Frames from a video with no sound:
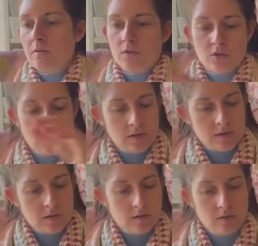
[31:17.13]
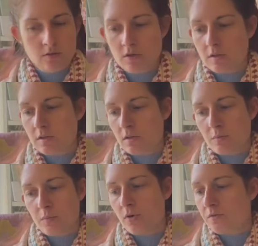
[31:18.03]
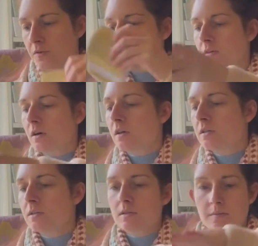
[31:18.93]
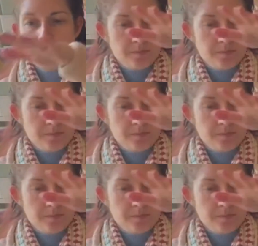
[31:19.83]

which is just the perfect size.